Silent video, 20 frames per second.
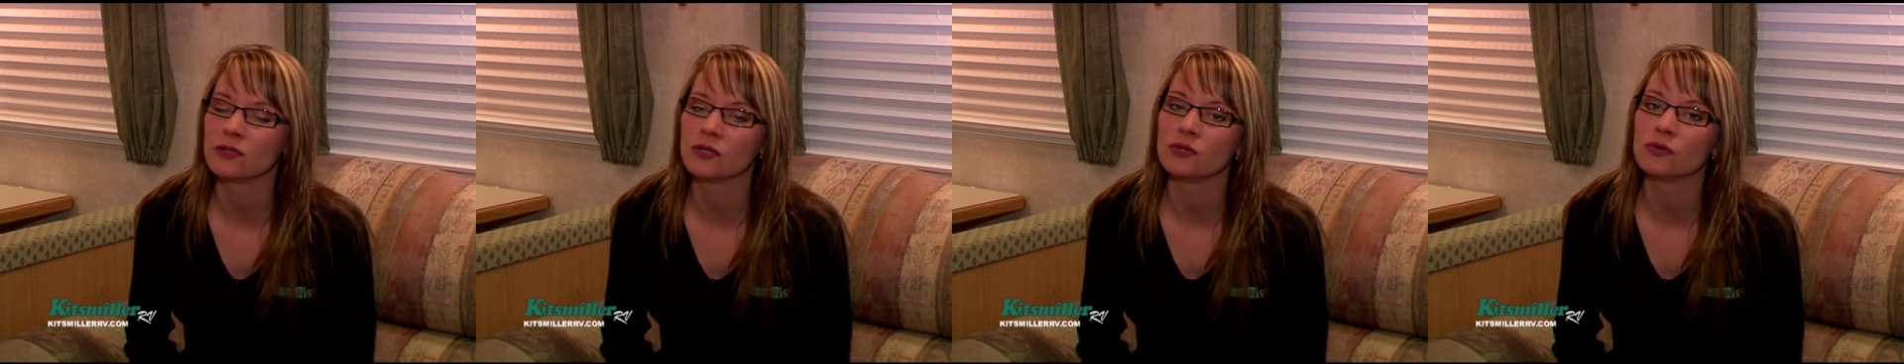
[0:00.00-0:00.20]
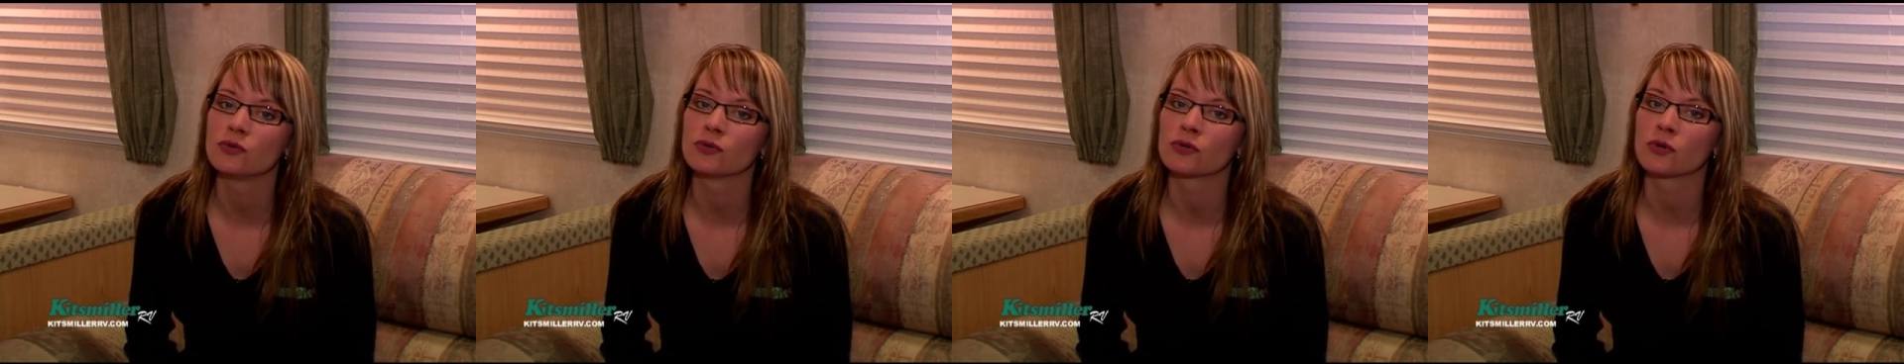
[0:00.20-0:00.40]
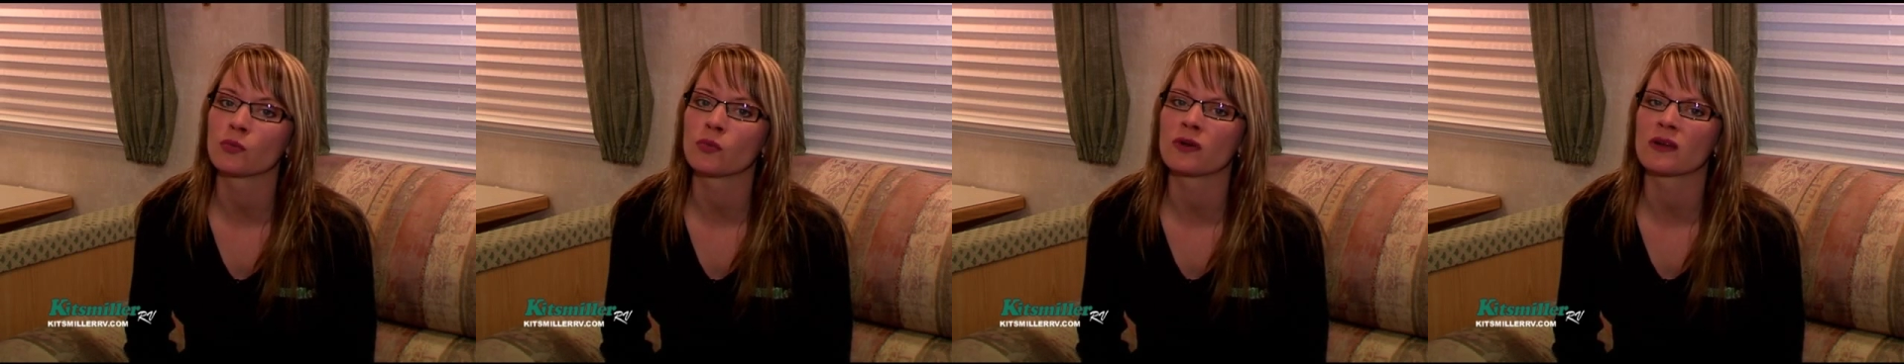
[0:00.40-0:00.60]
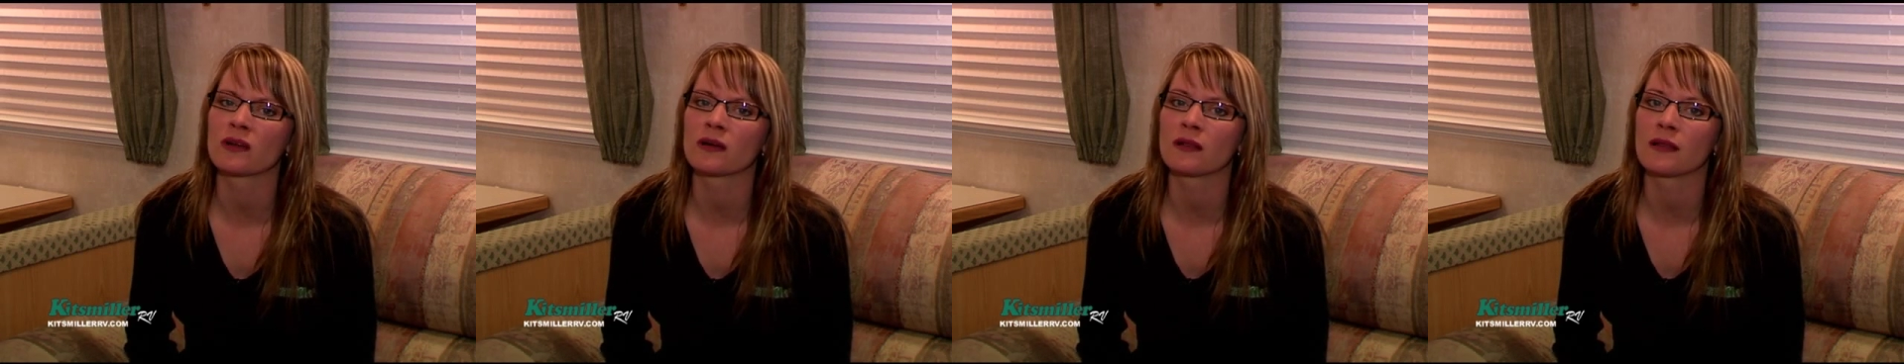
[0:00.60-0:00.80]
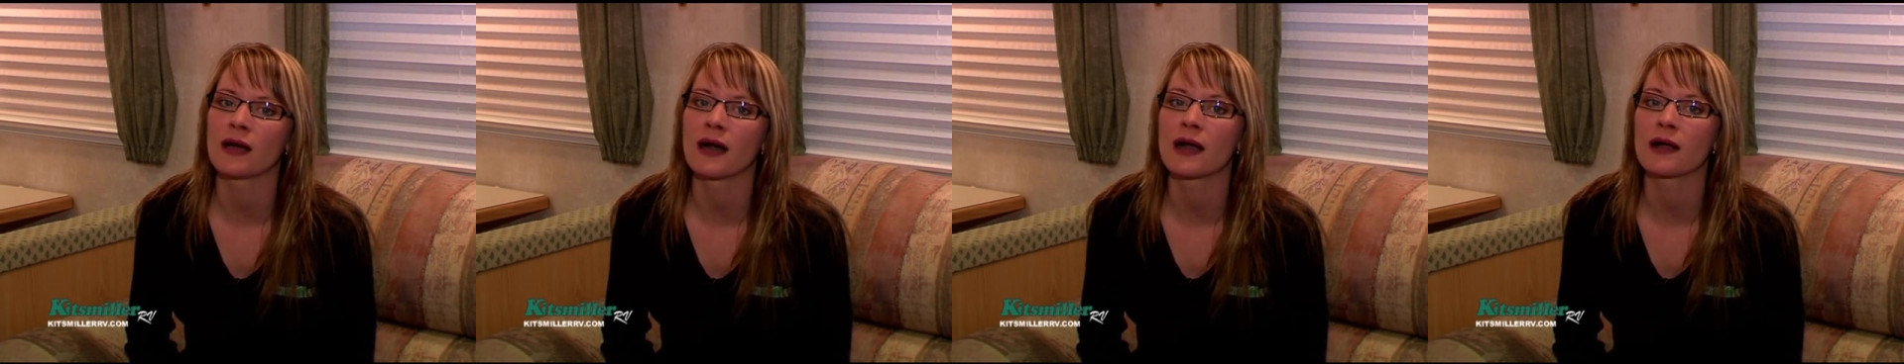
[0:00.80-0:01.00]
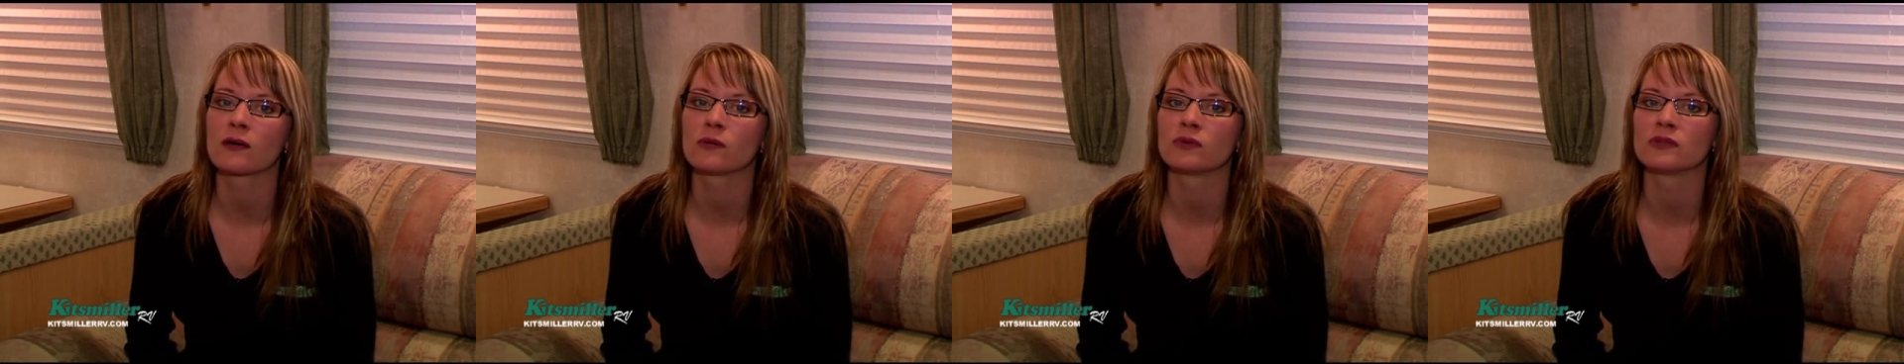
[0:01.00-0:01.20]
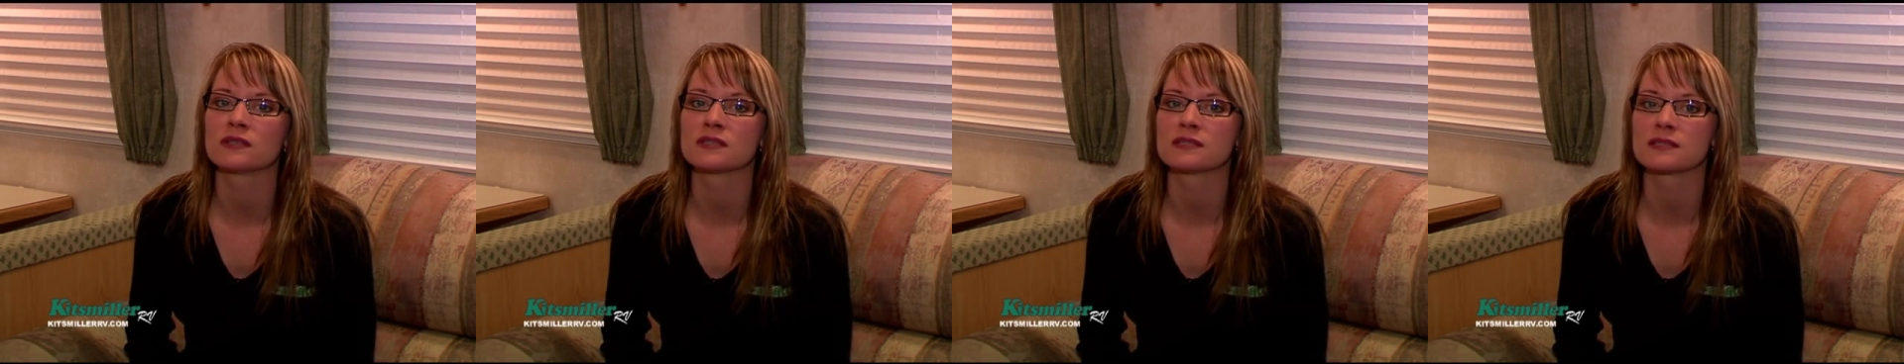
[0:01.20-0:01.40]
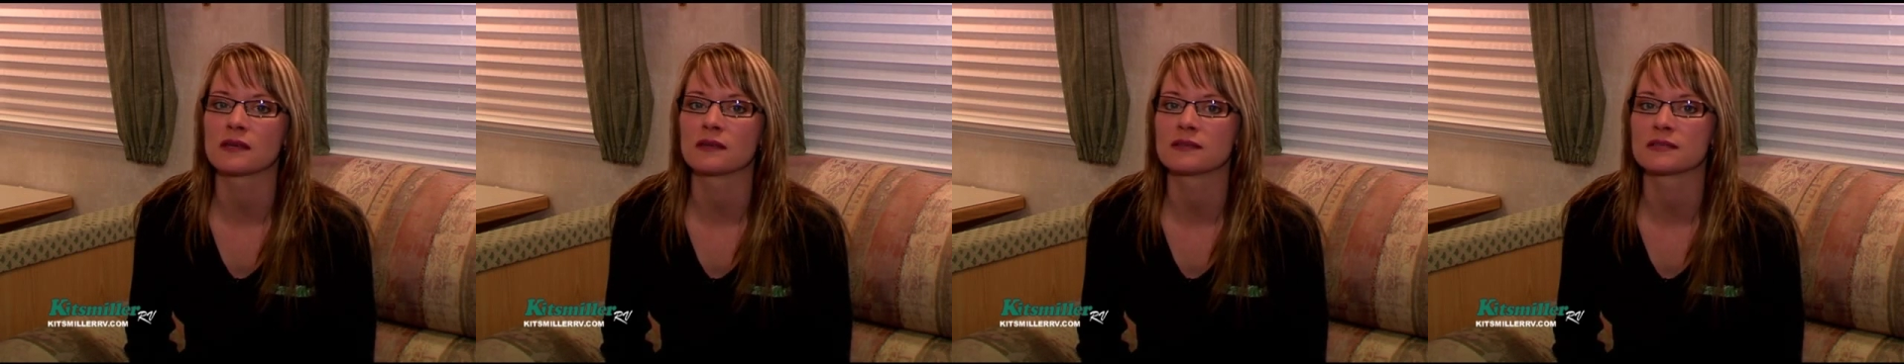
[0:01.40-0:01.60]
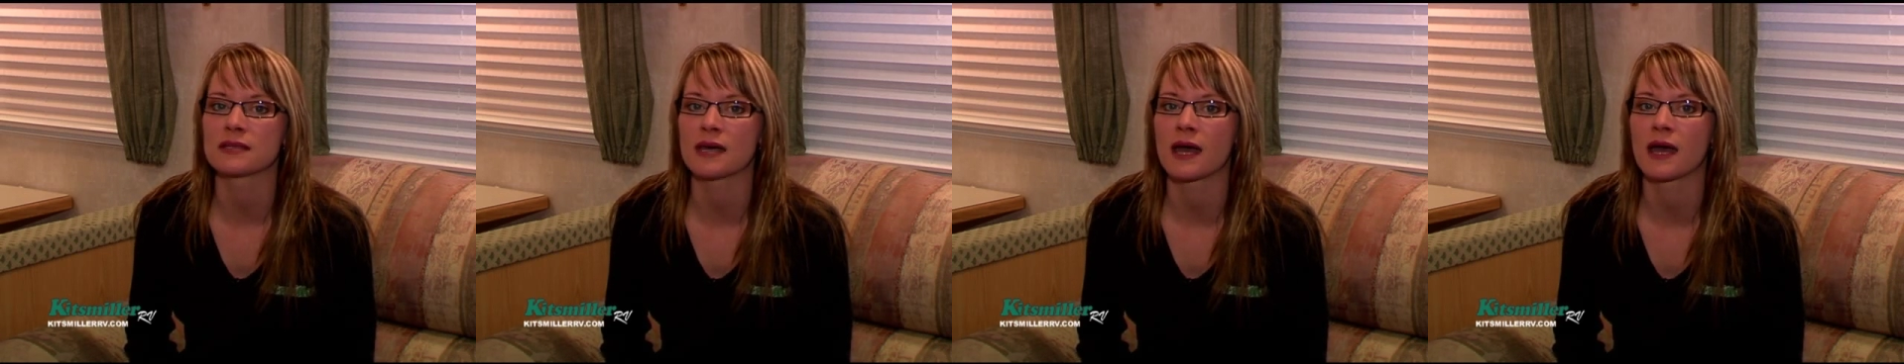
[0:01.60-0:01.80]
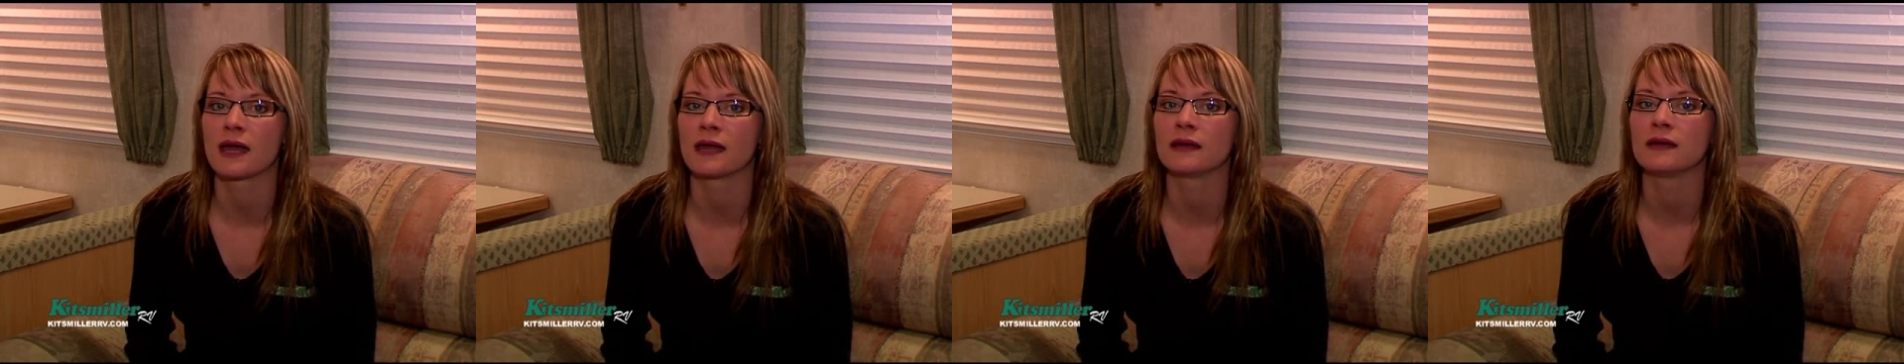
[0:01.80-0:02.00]
noon or 1 o'clock when the sun's
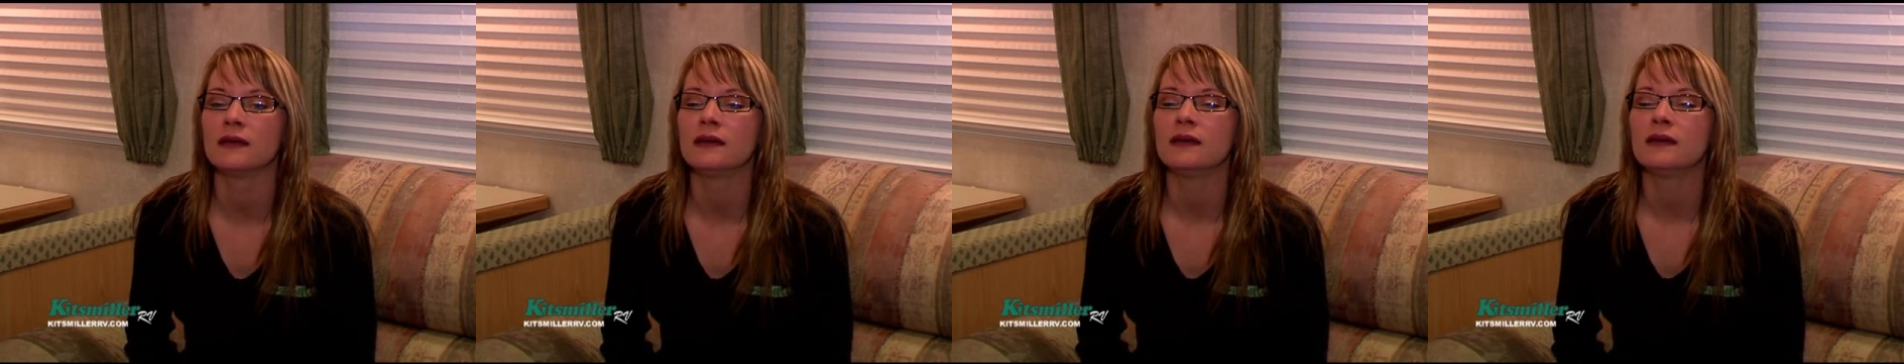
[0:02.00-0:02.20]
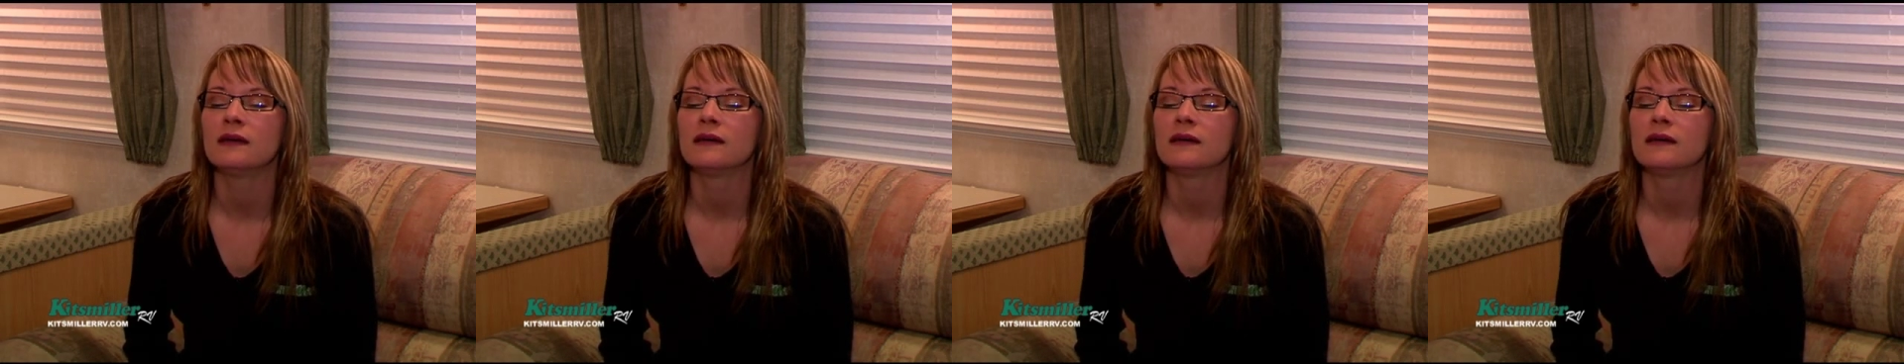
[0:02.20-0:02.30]
high.